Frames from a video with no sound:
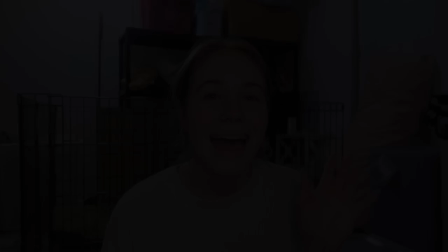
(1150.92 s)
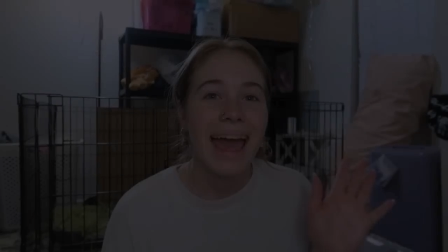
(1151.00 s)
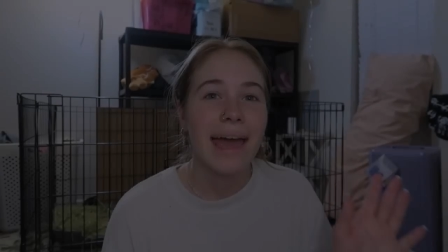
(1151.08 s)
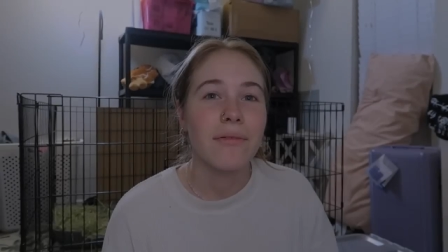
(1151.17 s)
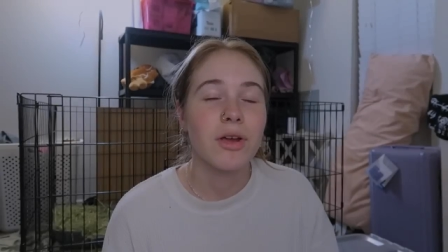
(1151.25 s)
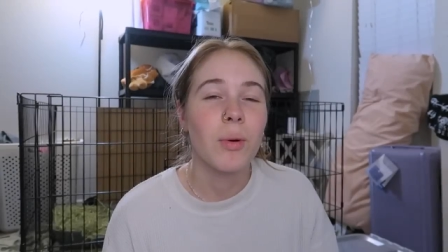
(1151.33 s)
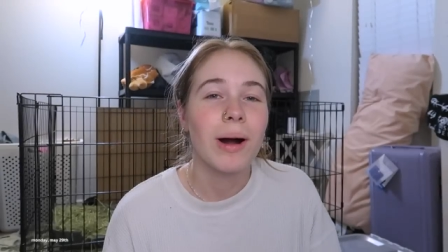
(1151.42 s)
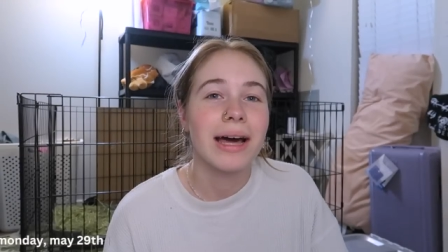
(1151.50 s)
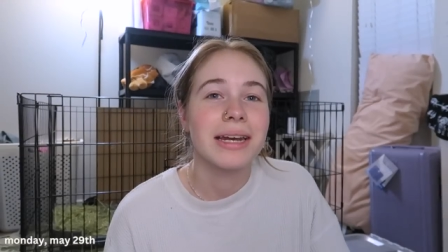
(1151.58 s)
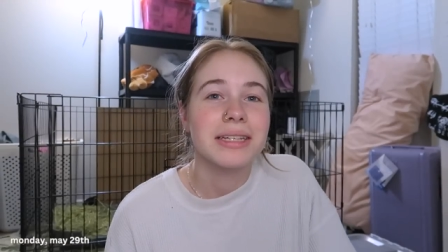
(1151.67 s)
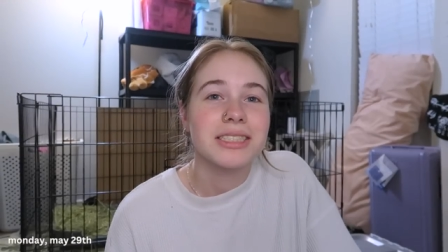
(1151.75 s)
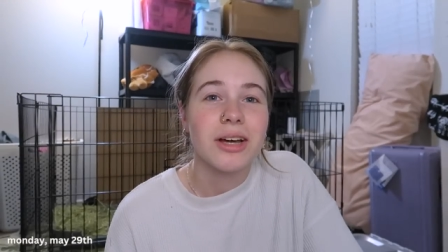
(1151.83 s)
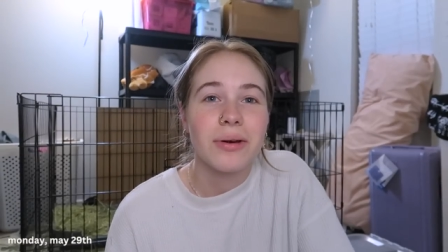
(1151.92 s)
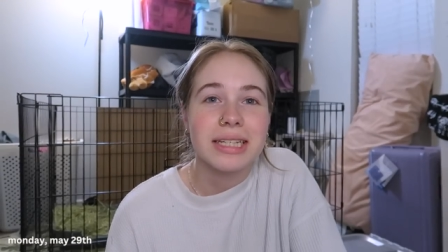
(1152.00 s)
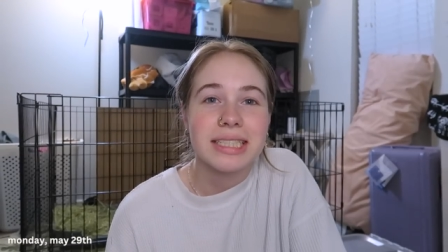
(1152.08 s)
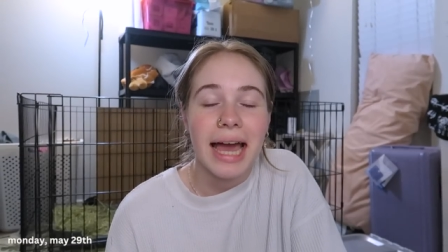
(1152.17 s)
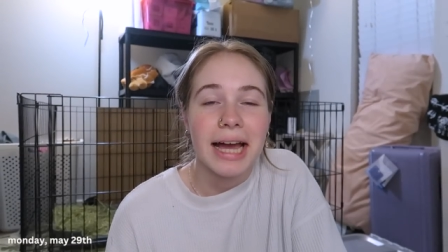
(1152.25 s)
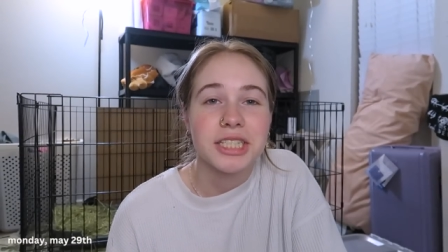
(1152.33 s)
Hey everyone. So it
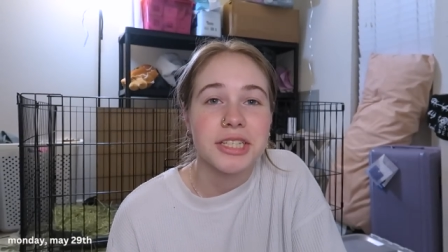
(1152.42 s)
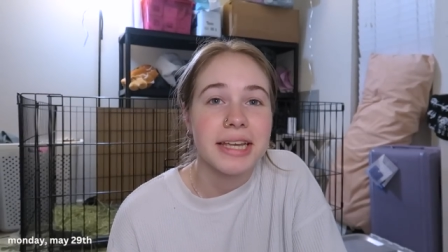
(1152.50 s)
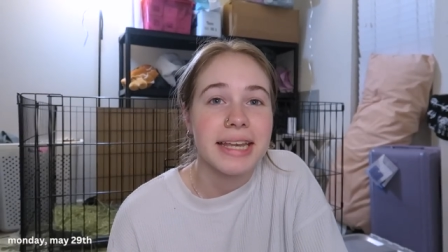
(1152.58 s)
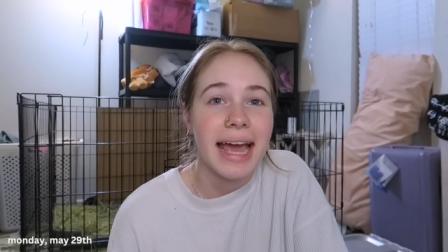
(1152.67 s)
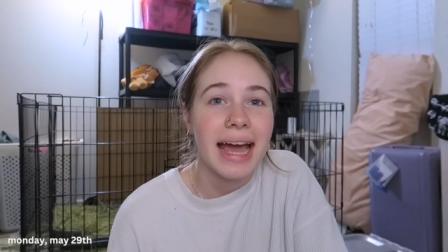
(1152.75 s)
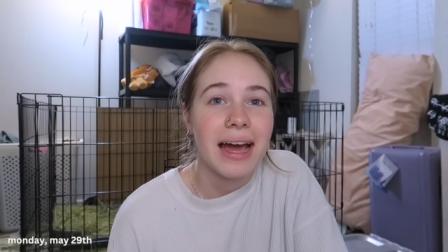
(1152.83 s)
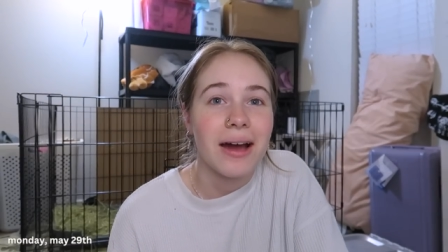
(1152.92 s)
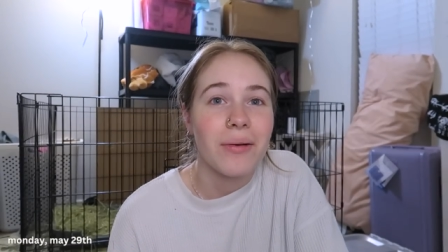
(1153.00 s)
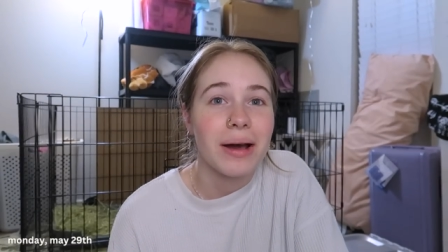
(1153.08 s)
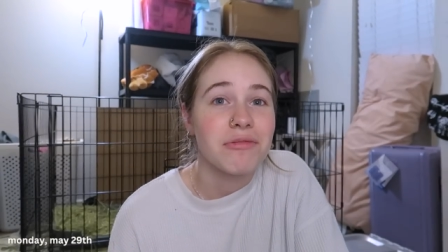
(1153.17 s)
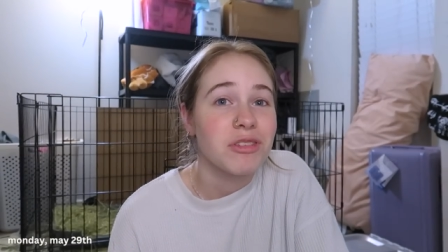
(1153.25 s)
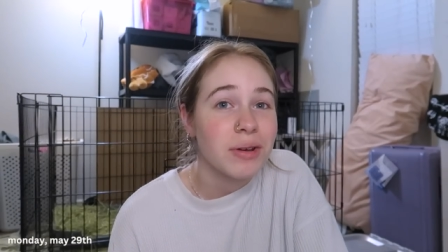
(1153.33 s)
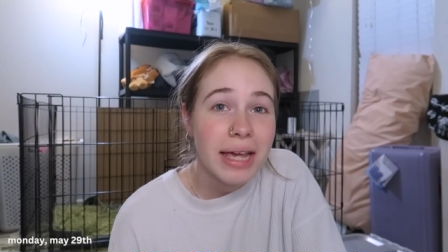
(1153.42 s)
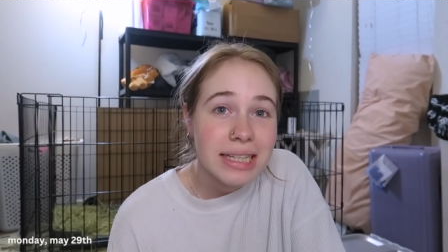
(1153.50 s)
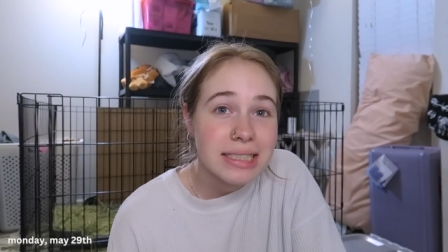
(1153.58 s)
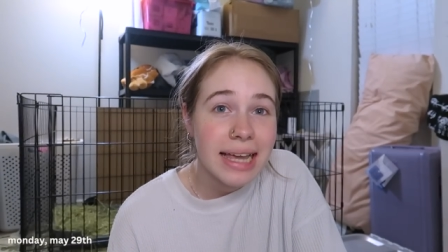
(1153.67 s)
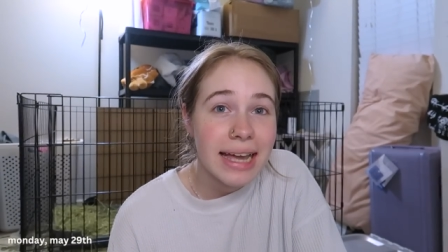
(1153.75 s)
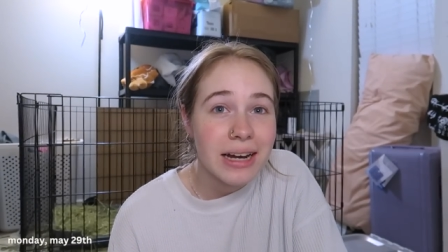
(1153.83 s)
is actually now a few
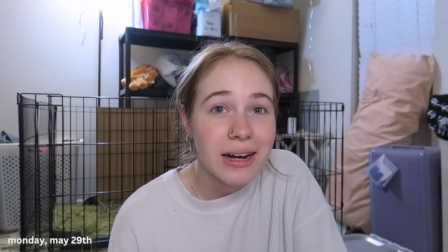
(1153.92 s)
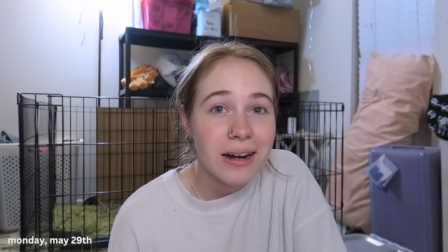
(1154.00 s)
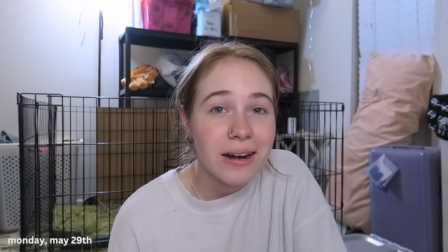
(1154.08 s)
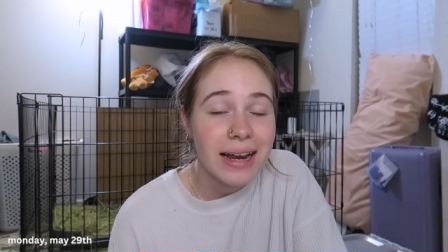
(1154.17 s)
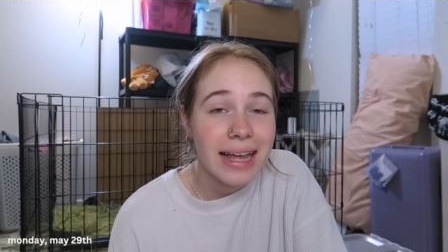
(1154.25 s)
days later.